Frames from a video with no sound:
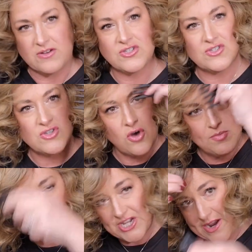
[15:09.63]
There's
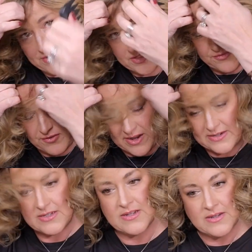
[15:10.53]
so much hair in the
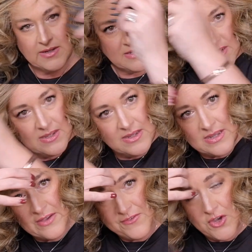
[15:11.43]
front.
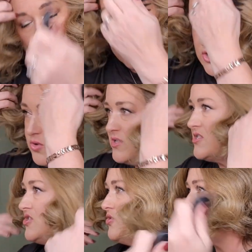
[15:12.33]
If you're
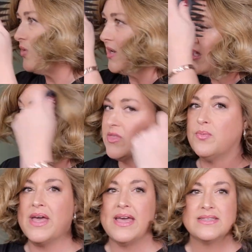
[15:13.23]
used to working
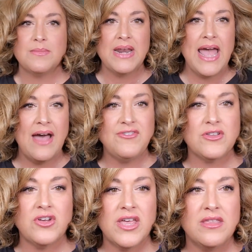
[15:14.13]
with wigs, I'm gonna have
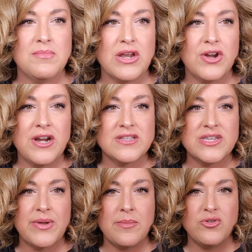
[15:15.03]
to look in the mirror here
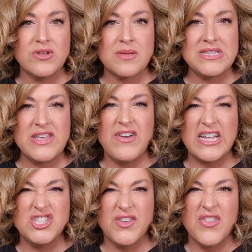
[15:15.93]
and see what I'm doing. Let me see if
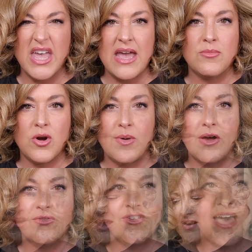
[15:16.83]
I can shift the camera
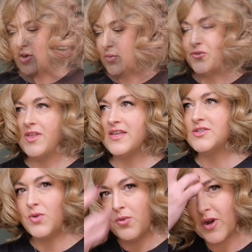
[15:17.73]
around All for right. that. Hopefully
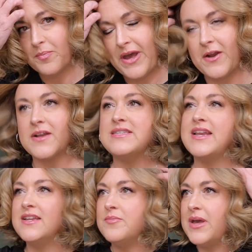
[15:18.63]
this will work better
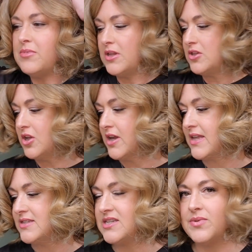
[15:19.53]
because I need to be able to
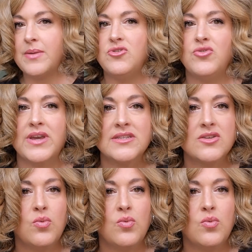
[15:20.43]
look and see what I'm doing.